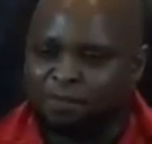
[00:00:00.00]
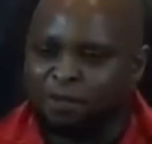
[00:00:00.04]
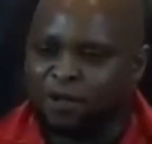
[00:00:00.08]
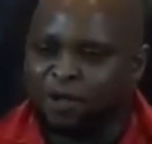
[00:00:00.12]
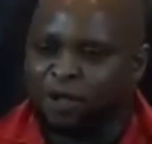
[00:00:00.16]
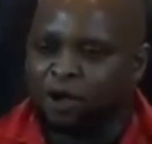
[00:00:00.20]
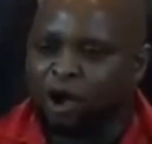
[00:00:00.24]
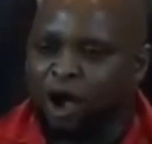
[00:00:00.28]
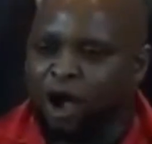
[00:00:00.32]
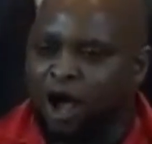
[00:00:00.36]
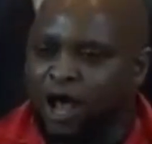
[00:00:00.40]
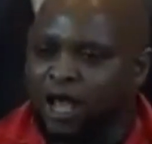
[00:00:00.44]

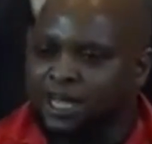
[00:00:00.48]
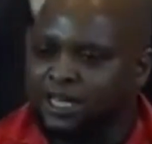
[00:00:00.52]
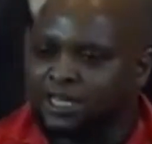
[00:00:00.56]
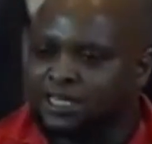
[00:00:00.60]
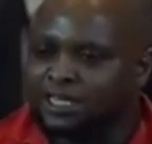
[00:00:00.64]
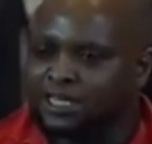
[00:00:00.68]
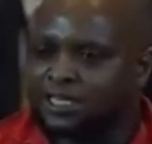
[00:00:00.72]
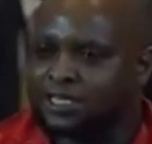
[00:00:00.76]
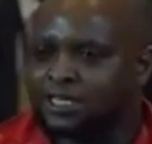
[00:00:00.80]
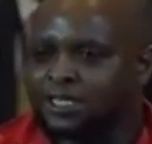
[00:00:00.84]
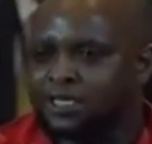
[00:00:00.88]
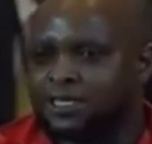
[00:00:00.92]
It's
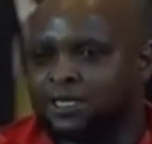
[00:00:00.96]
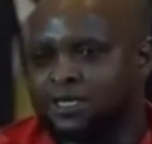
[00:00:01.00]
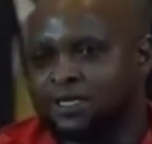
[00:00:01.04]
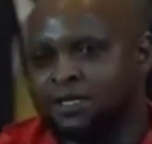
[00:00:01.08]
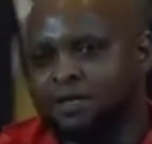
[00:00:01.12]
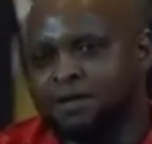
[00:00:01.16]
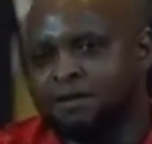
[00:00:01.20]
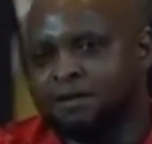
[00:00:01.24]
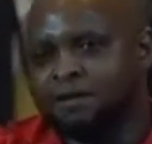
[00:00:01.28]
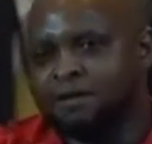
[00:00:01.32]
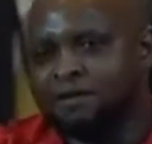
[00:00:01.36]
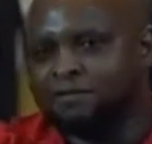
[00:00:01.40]

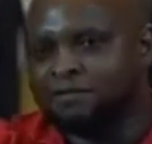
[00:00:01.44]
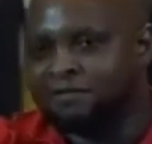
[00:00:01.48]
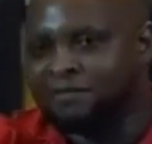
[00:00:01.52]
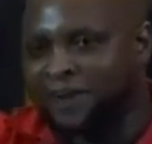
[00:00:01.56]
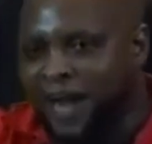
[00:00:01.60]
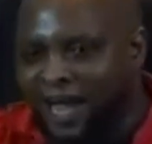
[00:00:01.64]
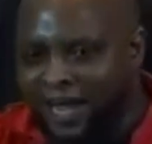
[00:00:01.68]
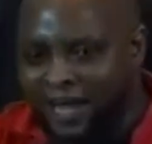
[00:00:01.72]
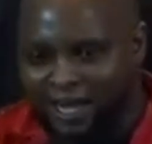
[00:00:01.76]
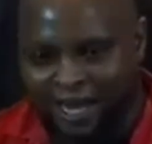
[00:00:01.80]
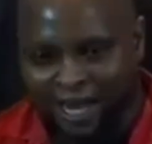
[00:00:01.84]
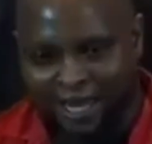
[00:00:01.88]
because,
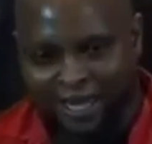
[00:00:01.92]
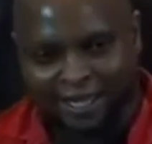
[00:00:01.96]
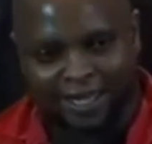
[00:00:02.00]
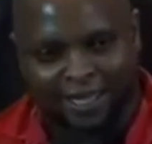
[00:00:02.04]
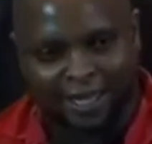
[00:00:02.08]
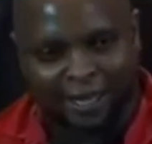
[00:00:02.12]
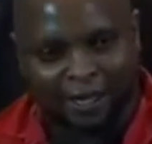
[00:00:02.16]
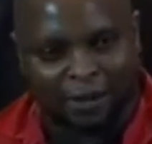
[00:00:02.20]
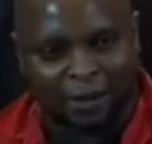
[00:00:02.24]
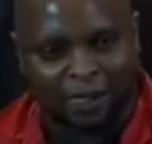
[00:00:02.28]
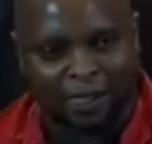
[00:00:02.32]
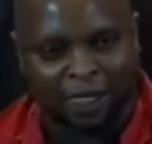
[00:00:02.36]

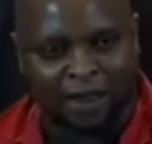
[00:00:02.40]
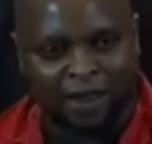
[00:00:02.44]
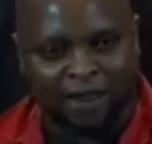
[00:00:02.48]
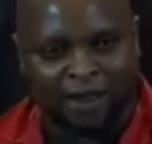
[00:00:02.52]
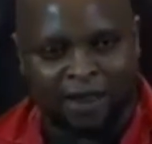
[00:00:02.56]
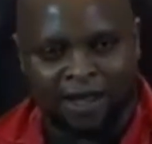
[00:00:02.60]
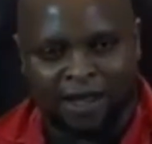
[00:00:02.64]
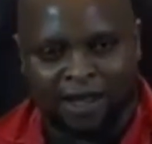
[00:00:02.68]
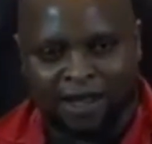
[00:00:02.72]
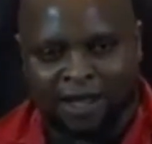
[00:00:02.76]
fragrantly,